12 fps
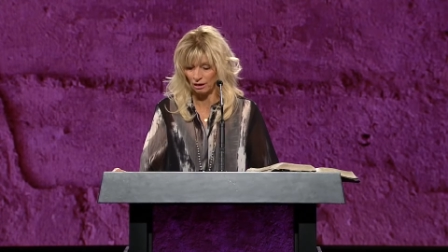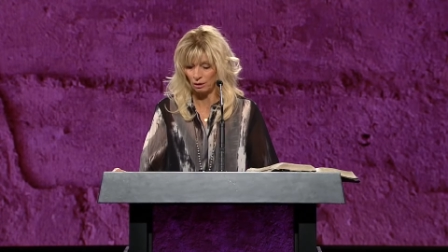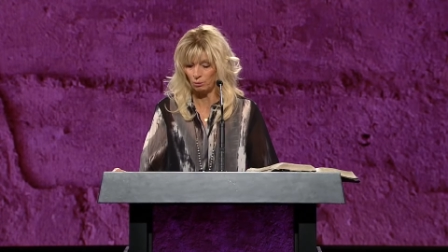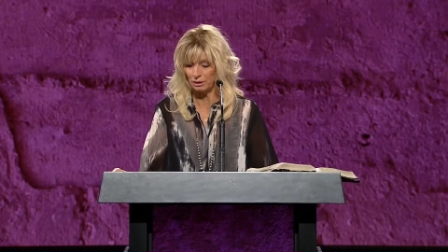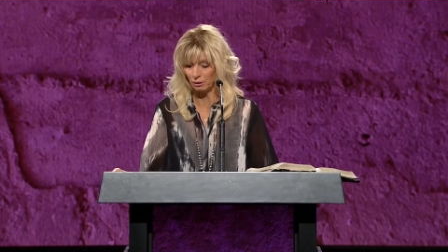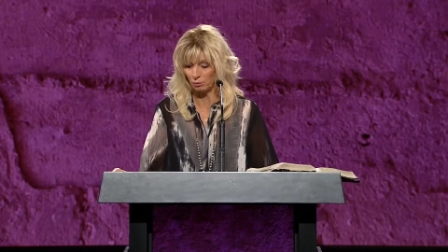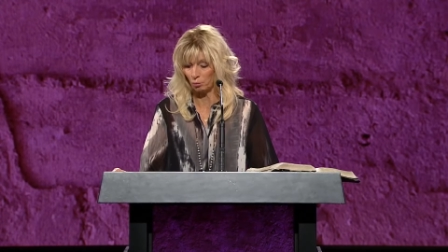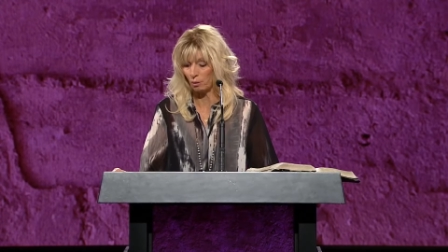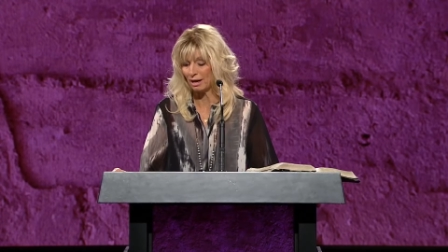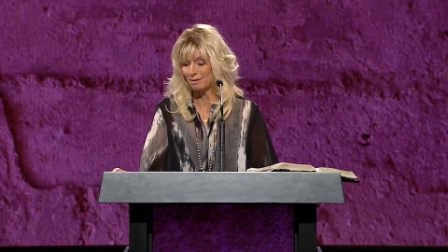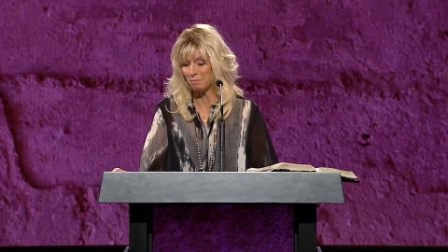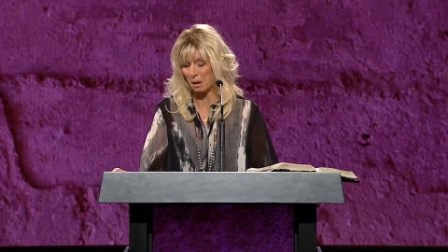We are
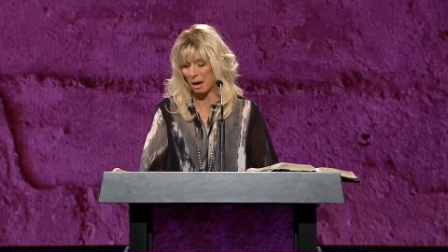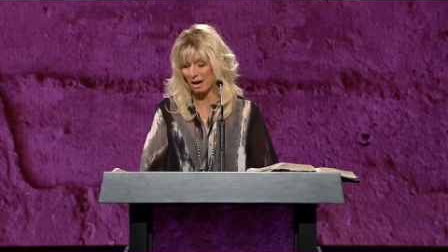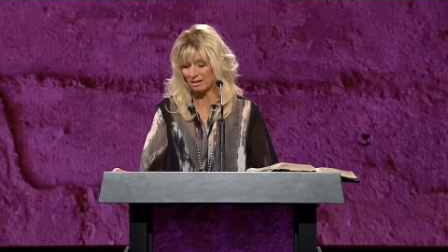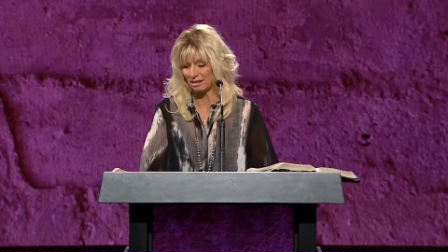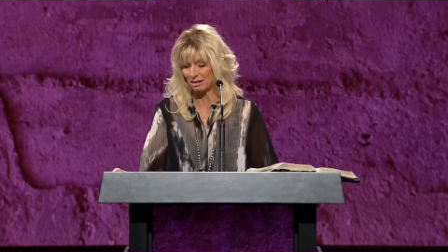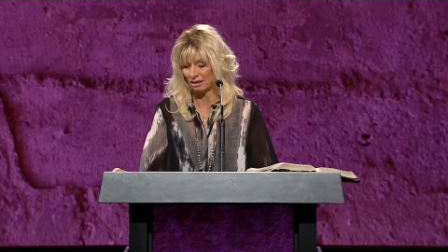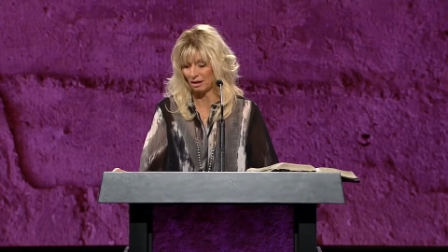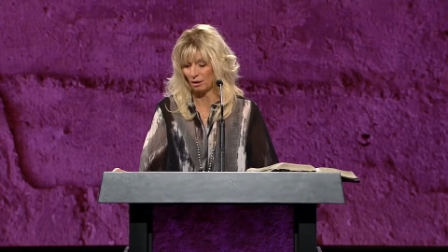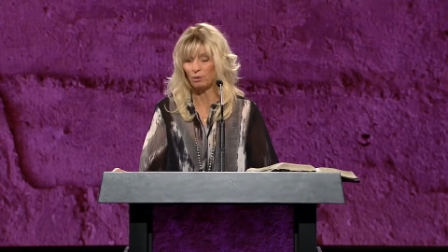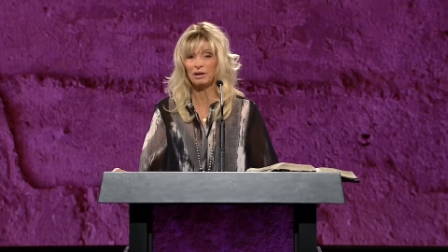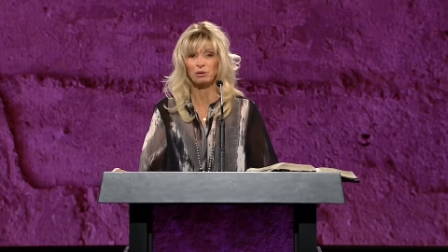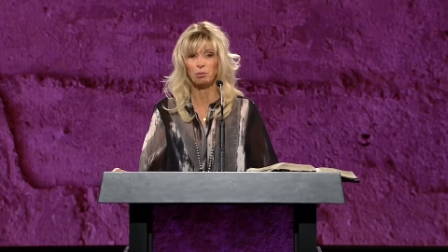one body,
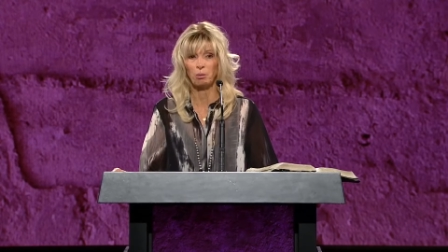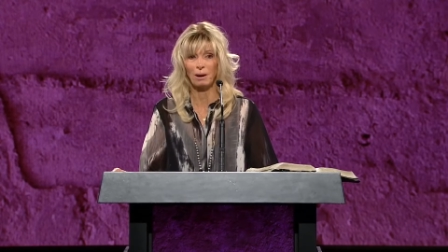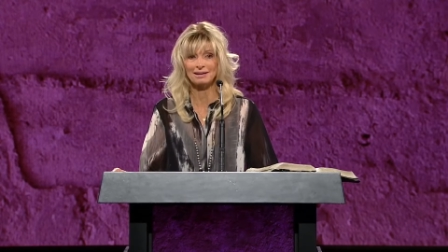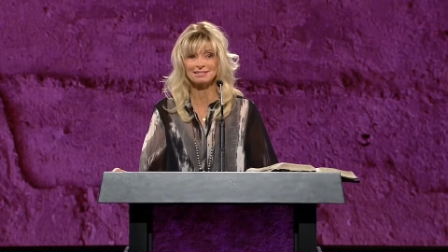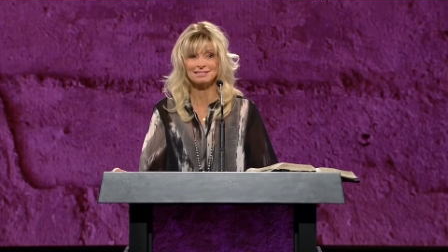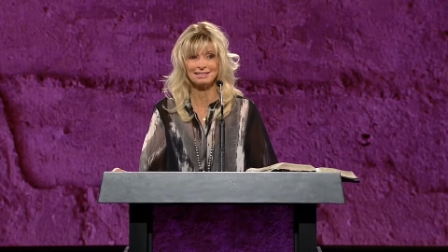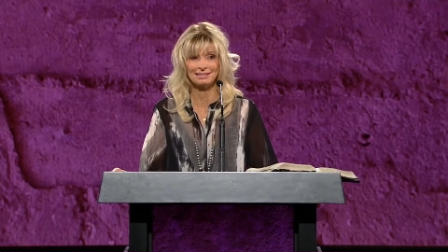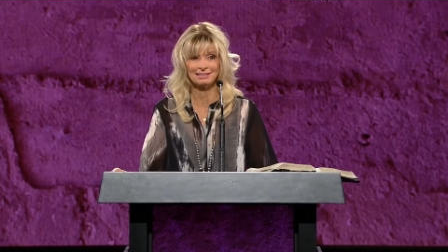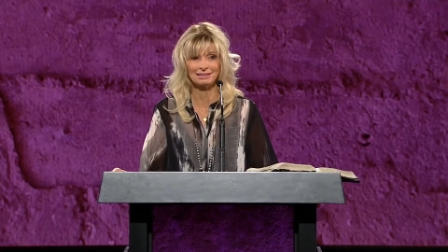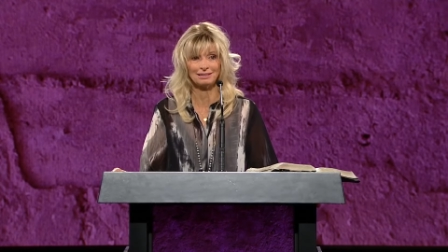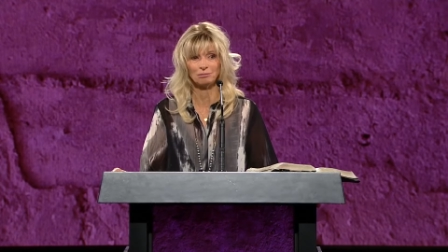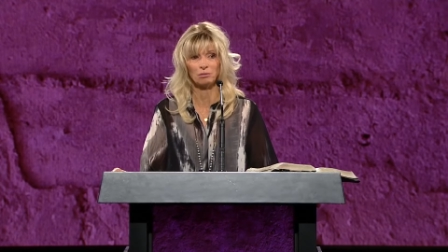we are one
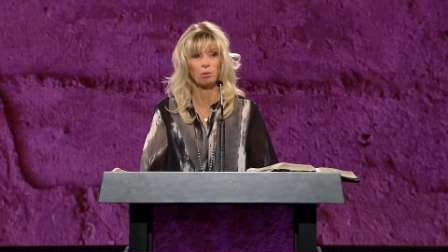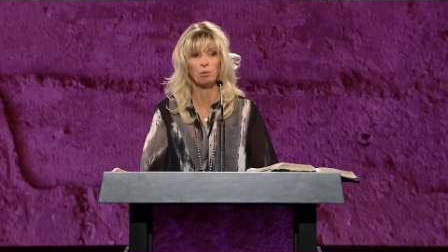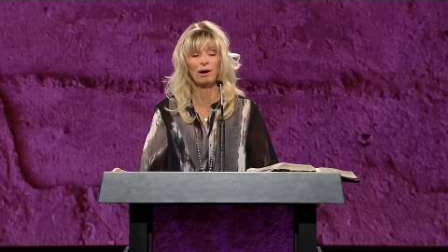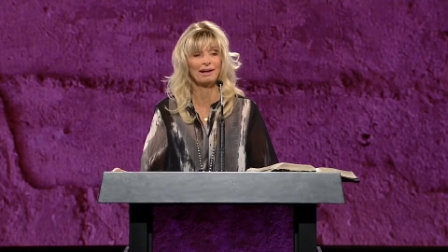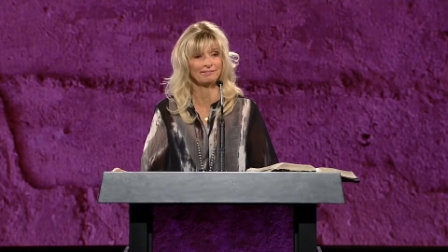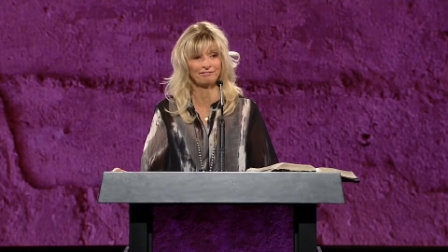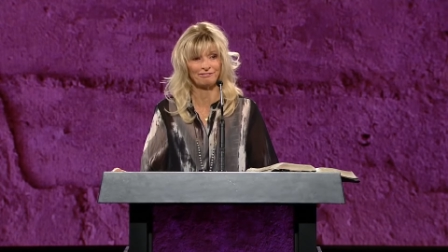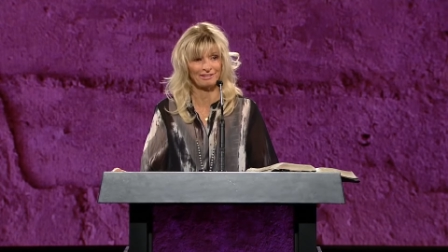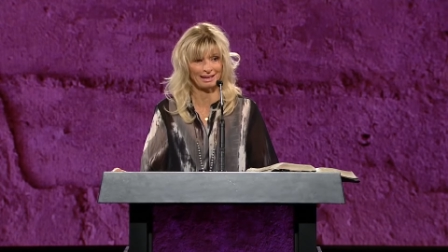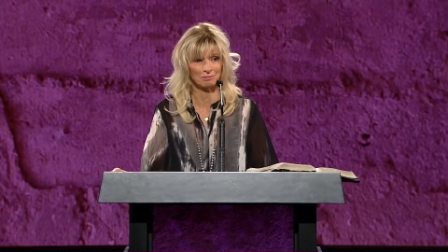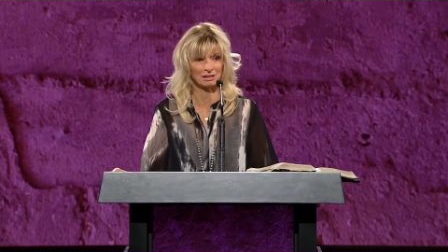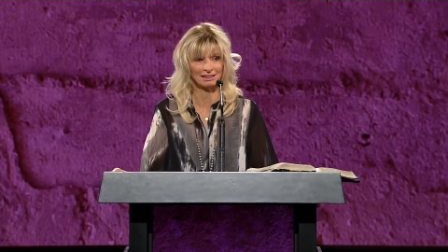team, one
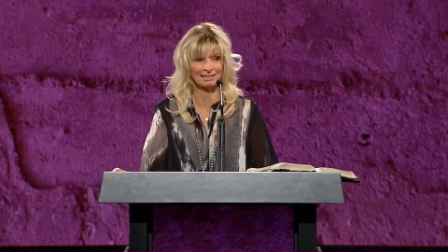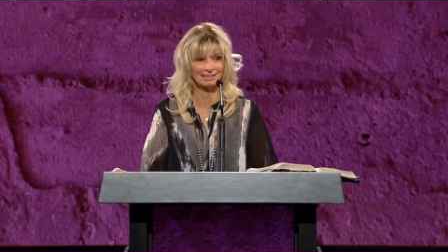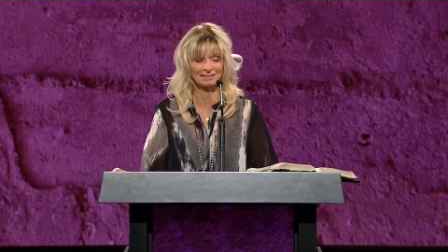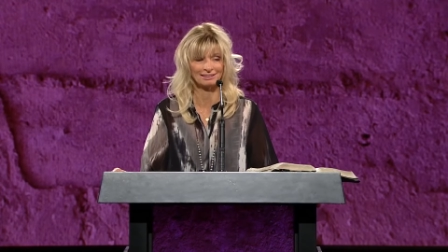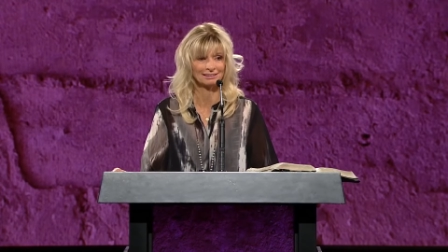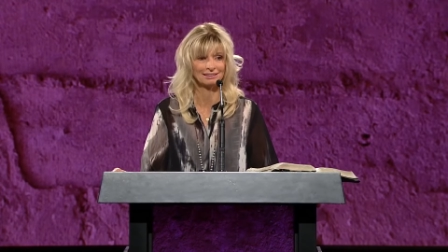family.